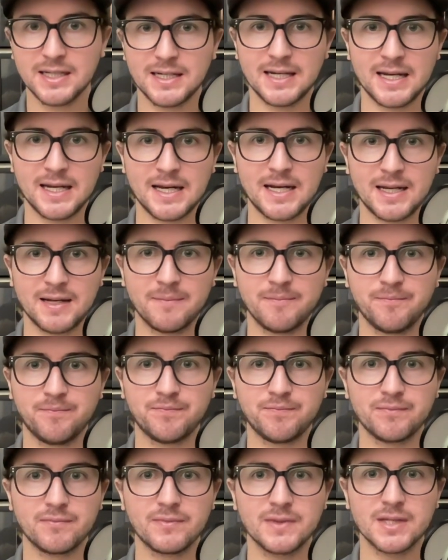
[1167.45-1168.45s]
at
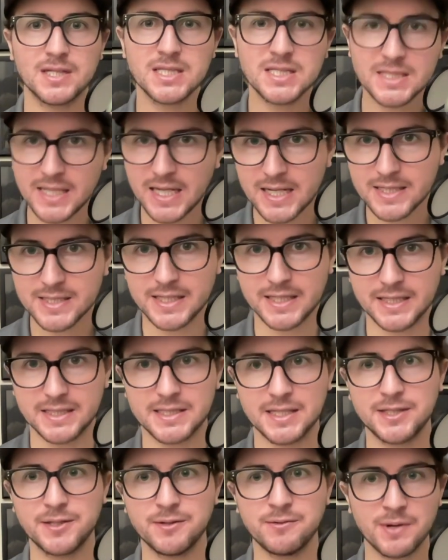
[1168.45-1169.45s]
the standings
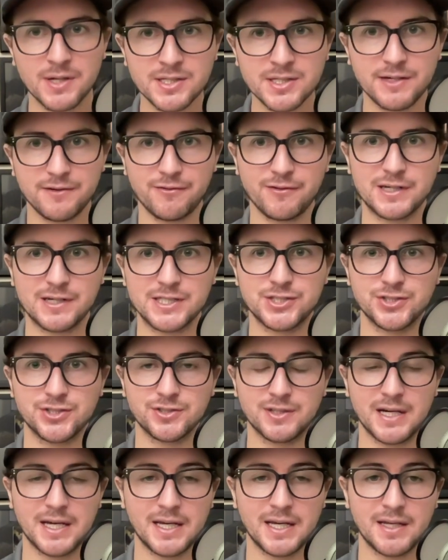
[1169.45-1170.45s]
and the run
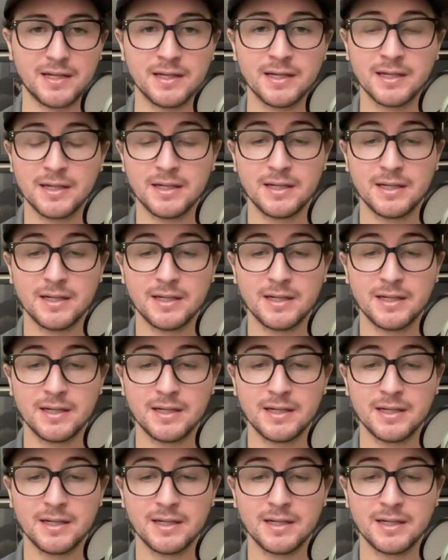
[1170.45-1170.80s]
differential and